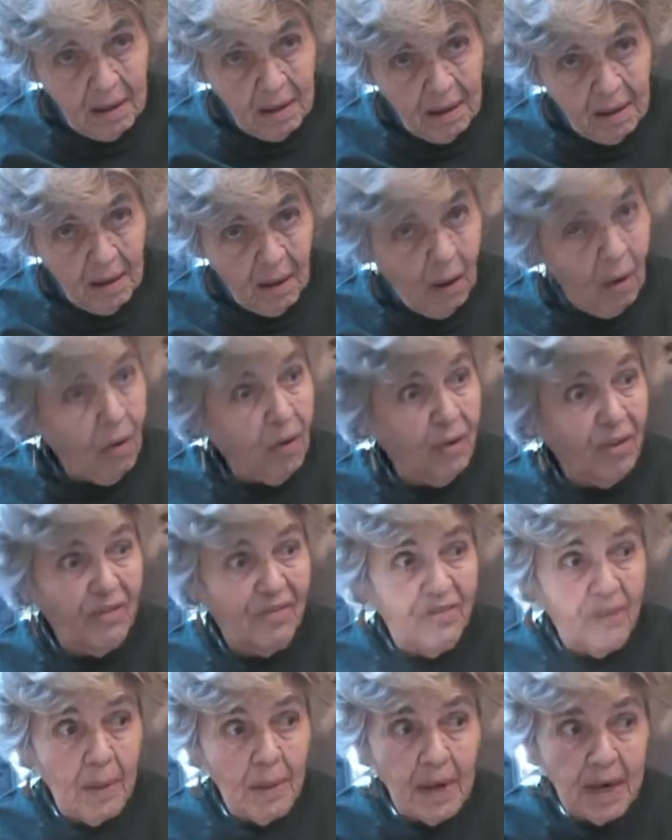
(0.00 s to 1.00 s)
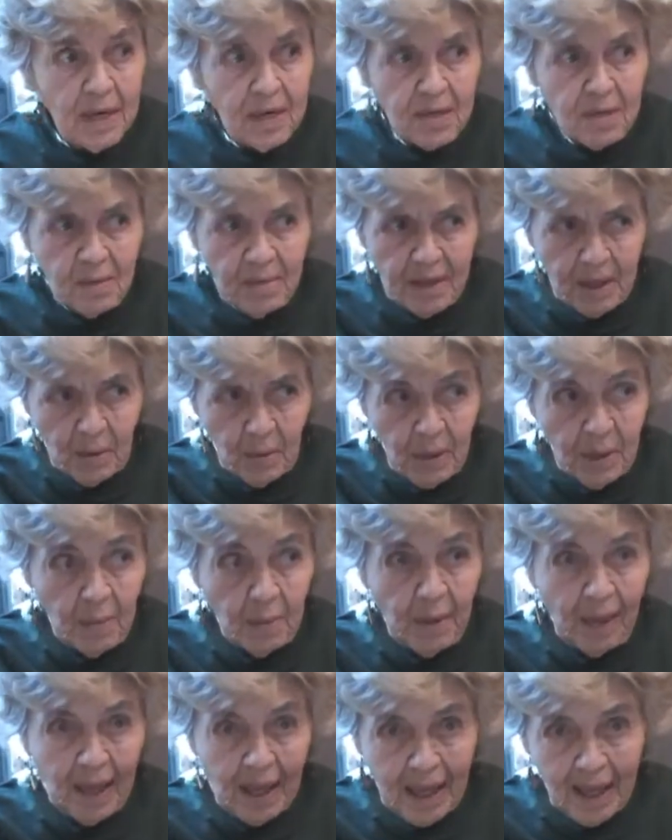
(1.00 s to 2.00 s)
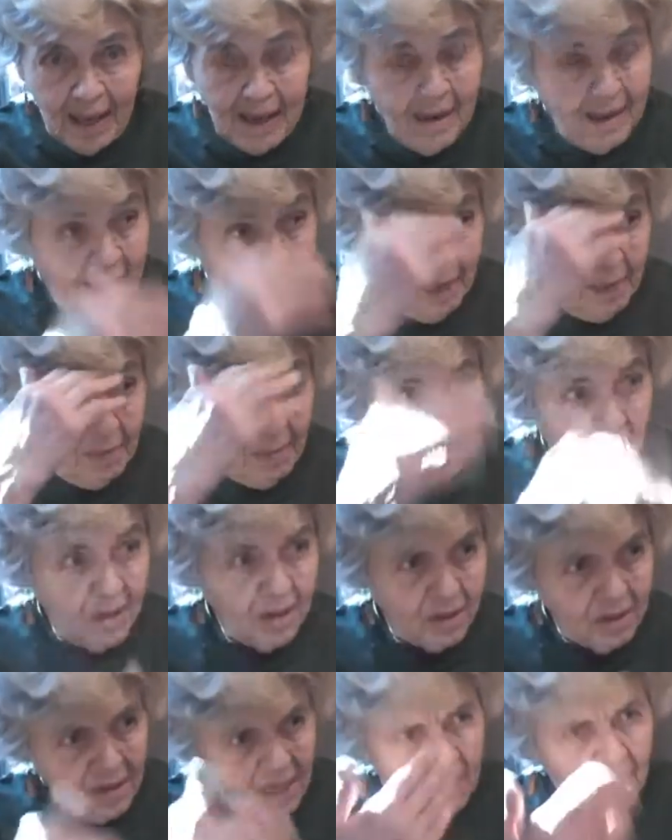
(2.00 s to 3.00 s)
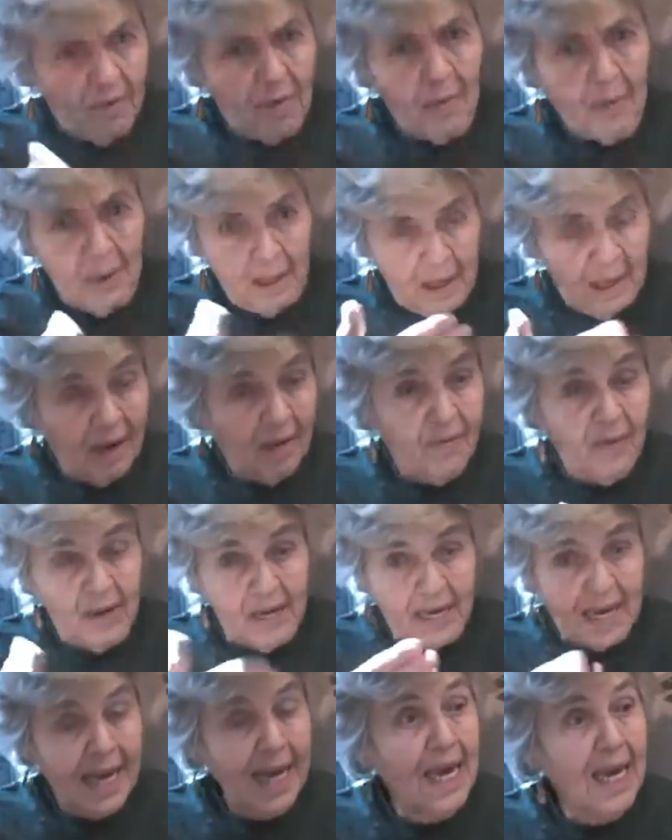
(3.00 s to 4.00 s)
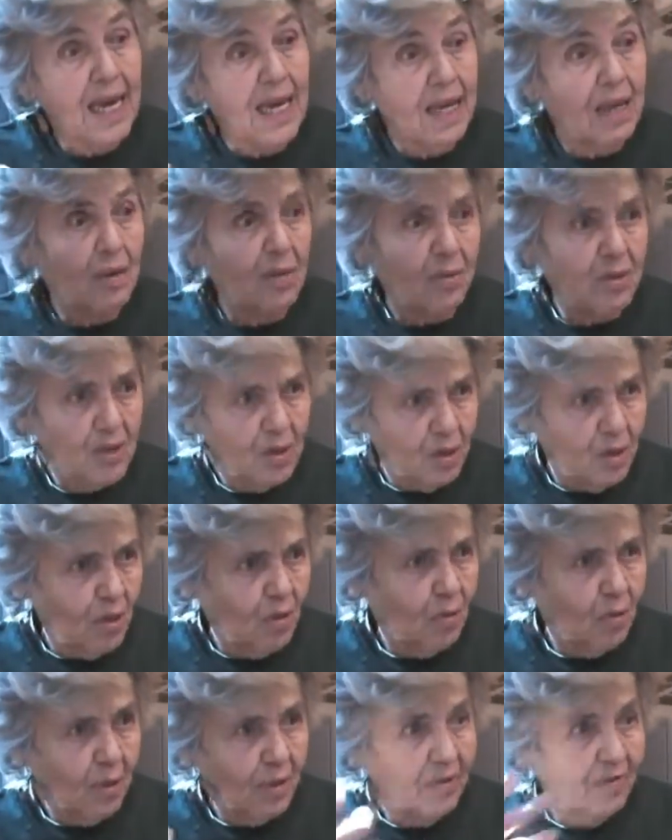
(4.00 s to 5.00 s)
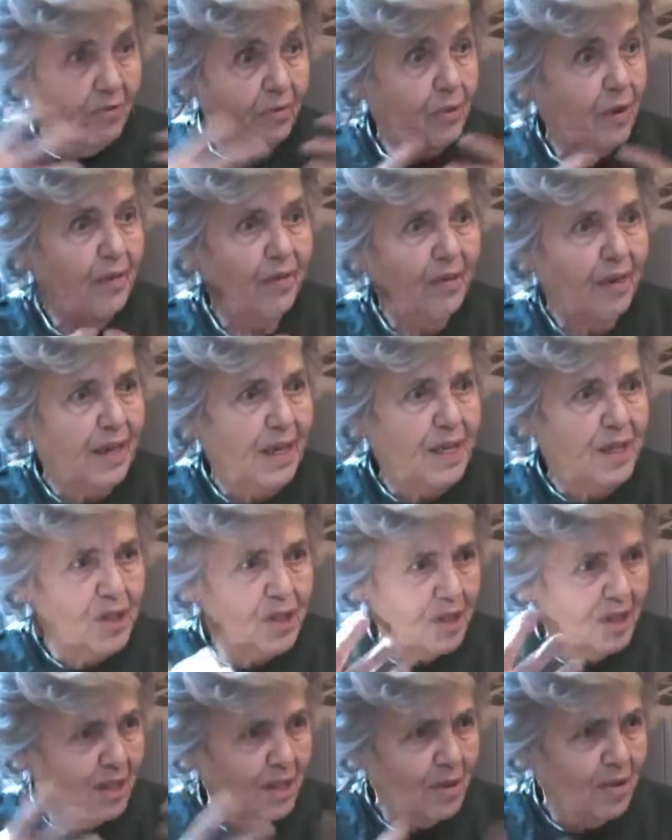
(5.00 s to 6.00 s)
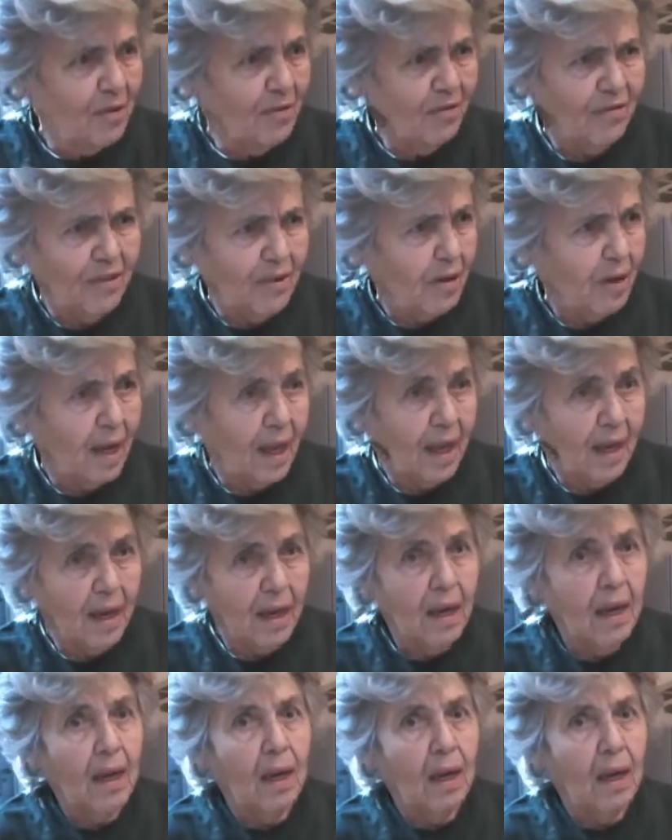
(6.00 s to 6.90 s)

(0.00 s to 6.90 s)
and all of the feminism that went behind that, because every day there was a new revelation that you felt like,